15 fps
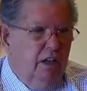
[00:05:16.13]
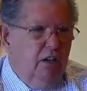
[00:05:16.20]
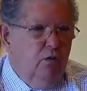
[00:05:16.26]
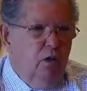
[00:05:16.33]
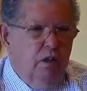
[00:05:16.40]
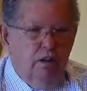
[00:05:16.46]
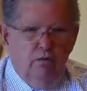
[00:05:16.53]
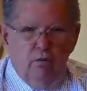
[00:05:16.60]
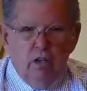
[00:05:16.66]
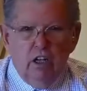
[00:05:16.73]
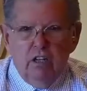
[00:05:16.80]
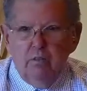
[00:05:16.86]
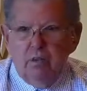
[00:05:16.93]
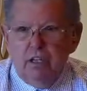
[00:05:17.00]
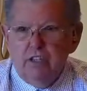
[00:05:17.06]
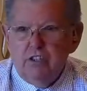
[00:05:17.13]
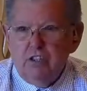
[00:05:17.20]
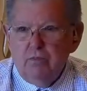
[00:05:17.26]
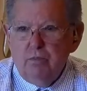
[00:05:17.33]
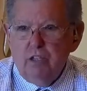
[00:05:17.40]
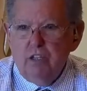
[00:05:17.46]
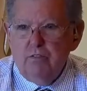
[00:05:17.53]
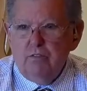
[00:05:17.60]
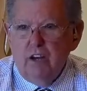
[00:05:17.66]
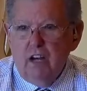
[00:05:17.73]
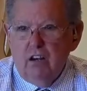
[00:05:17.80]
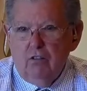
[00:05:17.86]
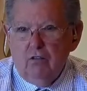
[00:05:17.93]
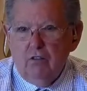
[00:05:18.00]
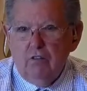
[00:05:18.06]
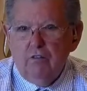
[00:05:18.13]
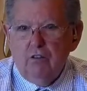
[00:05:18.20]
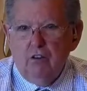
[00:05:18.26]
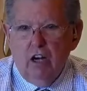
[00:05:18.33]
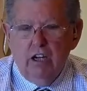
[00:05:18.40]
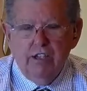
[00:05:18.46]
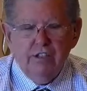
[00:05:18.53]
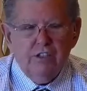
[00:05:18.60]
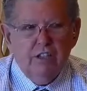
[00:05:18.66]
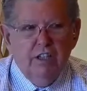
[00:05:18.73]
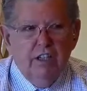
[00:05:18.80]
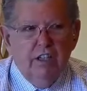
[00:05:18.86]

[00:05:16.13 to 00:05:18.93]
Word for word: what it really means to be a follower of Christ,